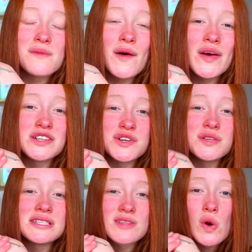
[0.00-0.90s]
for mowing a
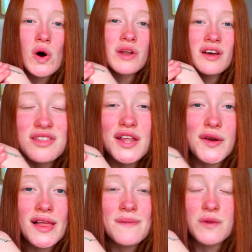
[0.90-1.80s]
jeweler's lawn. I've
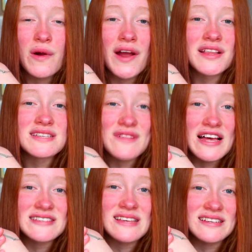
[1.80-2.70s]
literally been wearing this for
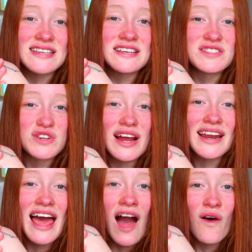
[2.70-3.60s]
like 6 years straight now.